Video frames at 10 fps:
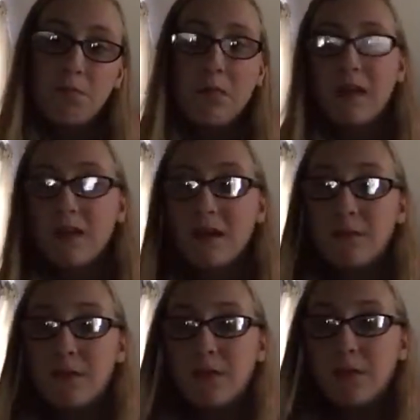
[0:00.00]
that
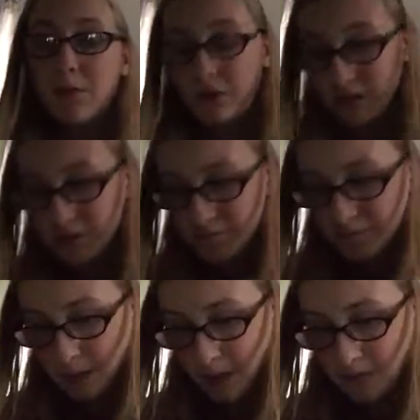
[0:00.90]
seemed to be
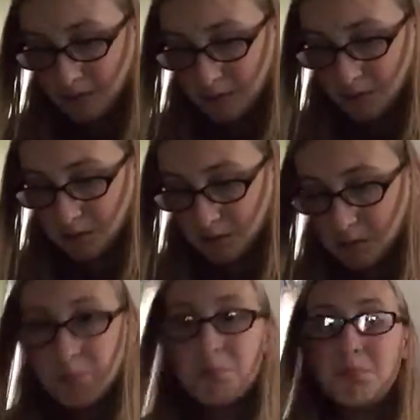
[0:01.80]
important, but
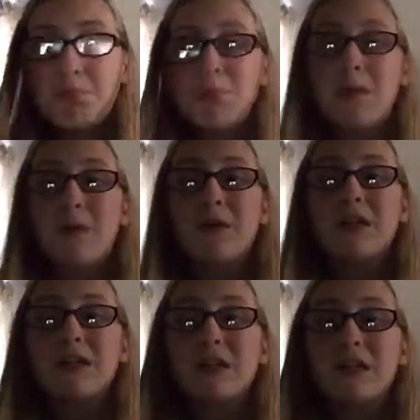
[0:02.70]
memory
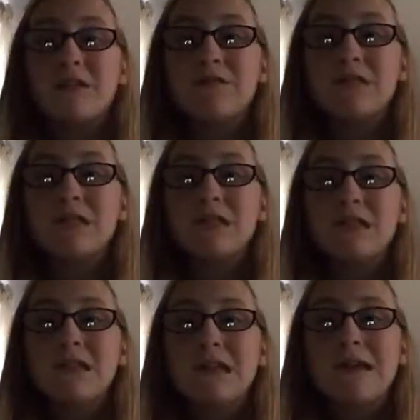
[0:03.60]
serves,
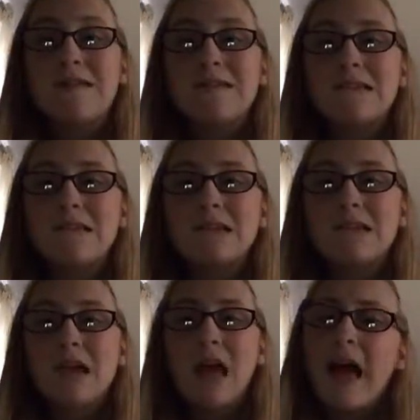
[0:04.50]

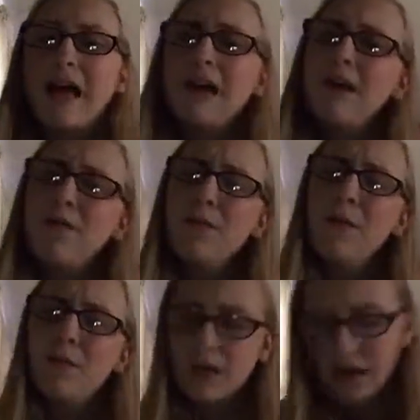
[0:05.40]
I can't
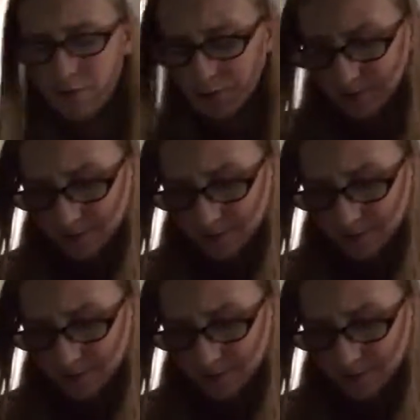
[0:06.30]
remember now.